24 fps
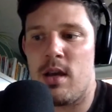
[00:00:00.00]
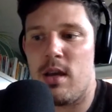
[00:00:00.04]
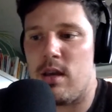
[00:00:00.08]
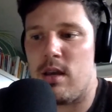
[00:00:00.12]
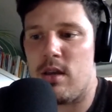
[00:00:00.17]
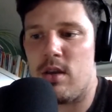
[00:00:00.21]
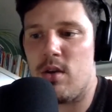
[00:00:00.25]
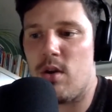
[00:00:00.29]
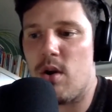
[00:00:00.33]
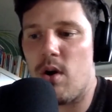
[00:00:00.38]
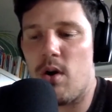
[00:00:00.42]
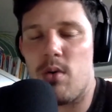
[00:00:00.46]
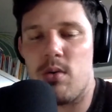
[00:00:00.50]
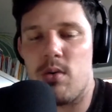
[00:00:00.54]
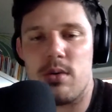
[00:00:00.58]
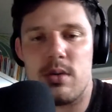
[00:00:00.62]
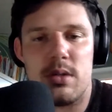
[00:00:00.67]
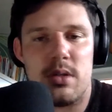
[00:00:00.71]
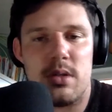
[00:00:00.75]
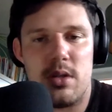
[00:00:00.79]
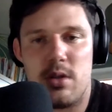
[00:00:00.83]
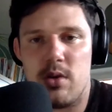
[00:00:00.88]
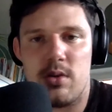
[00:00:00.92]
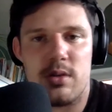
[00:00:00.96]
you
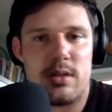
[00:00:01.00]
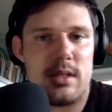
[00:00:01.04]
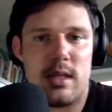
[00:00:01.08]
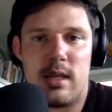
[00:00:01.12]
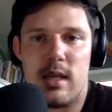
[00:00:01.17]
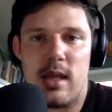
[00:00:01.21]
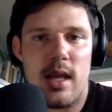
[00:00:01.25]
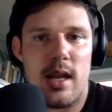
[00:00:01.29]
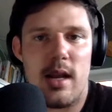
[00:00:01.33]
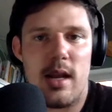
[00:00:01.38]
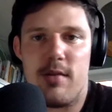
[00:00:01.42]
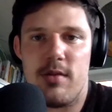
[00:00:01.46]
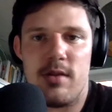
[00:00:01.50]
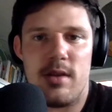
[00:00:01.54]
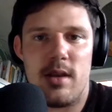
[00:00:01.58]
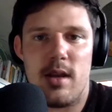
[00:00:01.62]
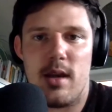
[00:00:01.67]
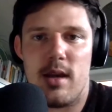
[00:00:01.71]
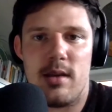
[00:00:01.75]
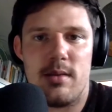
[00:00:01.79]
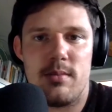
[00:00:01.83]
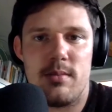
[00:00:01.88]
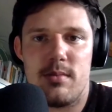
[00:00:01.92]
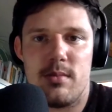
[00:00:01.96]
don't see that every
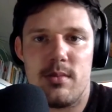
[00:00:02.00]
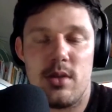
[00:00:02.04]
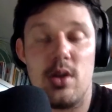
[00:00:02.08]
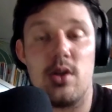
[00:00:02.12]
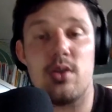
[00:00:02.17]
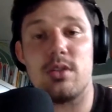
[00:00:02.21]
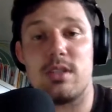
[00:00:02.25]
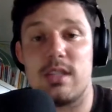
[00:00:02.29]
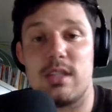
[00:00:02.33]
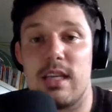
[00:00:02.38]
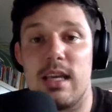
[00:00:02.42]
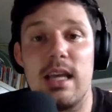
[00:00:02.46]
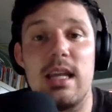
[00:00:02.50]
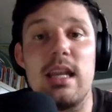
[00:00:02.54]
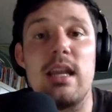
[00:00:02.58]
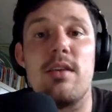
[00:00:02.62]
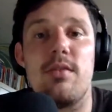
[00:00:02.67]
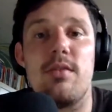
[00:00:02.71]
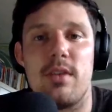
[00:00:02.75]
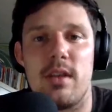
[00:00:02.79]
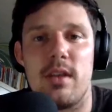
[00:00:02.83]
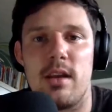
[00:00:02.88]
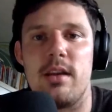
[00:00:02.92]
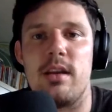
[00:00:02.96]
day. You don't see any
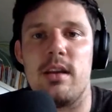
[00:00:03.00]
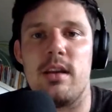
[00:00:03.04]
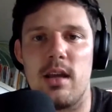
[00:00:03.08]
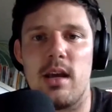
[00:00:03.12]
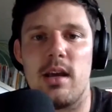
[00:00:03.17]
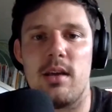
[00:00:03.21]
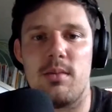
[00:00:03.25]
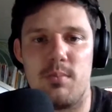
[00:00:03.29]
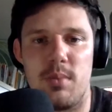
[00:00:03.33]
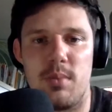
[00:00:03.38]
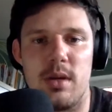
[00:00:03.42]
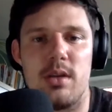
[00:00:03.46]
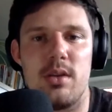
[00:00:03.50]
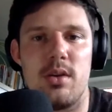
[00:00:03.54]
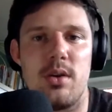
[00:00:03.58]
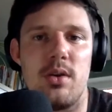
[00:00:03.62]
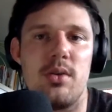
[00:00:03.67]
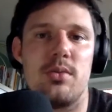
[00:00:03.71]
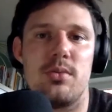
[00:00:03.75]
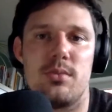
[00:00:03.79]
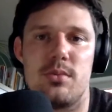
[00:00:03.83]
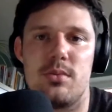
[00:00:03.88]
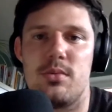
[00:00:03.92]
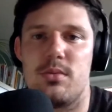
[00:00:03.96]
of it any day, but you
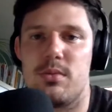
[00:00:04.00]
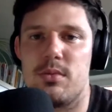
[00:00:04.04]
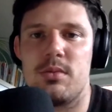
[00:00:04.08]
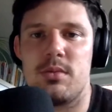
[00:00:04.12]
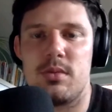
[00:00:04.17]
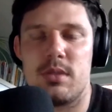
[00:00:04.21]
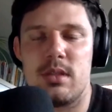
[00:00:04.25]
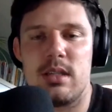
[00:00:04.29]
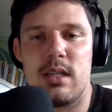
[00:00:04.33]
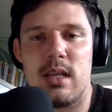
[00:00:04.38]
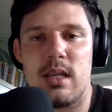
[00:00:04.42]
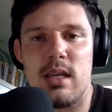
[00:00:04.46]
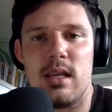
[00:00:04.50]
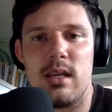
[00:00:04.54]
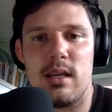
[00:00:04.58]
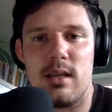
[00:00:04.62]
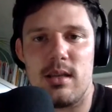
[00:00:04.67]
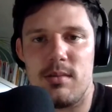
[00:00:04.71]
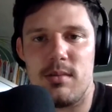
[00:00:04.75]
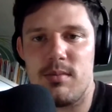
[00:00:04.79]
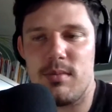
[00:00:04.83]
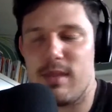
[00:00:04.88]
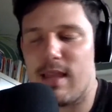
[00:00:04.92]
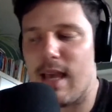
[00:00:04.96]
don't
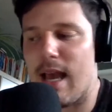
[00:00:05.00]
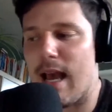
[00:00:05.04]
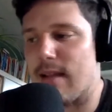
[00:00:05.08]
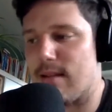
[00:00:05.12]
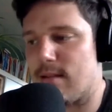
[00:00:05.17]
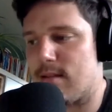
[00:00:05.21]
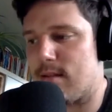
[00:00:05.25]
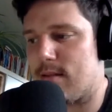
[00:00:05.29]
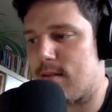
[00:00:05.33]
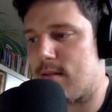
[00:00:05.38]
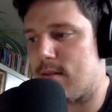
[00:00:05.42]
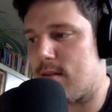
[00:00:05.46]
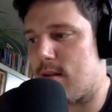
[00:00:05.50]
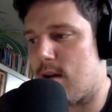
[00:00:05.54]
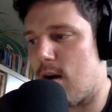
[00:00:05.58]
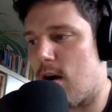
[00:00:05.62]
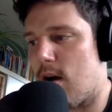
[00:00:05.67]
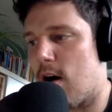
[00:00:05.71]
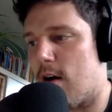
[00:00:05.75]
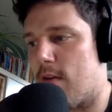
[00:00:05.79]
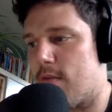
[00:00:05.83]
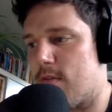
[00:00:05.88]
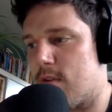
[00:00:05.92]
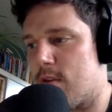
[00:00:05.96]
see that
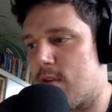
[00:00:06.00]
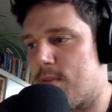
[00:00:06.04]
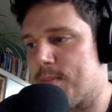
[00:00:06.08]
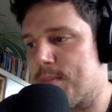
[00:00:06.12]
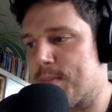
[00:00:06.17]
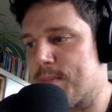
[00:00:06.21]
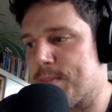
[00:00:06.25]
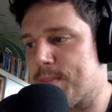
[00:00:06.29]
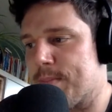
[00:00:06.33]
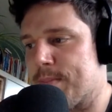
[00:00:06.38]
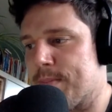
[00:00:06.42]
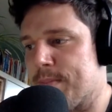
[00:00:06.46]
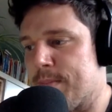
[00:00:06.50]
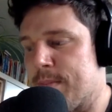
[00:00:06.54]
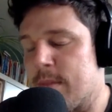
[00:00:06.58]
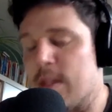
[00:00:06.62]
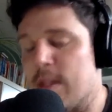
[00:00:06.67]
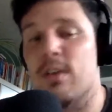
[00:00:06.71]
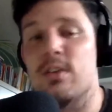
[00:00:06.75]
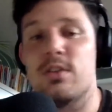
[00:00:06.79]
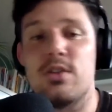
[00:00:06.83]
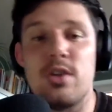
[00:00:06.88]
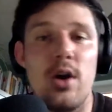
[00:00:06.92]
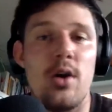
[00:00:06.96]
often.
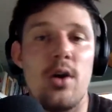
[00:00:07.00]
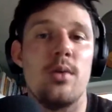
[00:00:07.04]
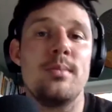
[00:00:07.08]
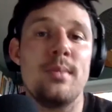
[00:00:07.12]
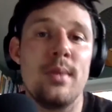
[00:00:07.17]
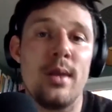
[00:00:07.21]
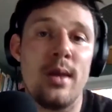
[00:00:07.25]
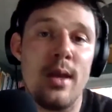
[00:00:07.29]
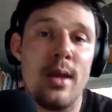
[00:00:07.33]
So